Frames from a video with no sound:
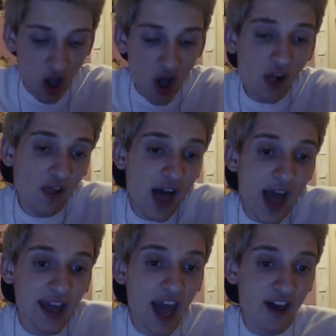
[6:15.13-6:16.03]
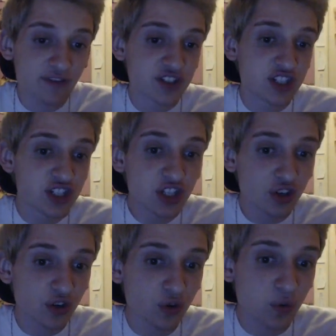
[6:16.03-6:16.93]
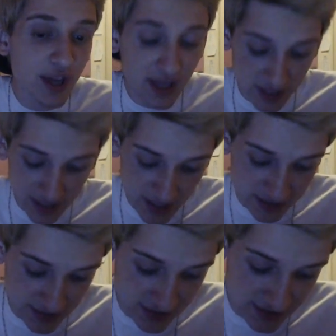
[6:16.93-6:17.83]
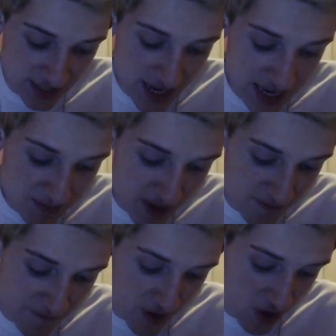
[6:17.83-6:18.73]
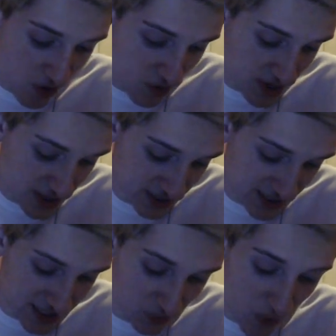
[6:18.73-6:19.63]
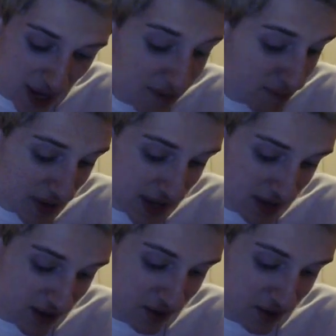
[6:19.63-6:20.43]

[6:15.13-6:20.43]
All I have to do is take my phone, swipe it,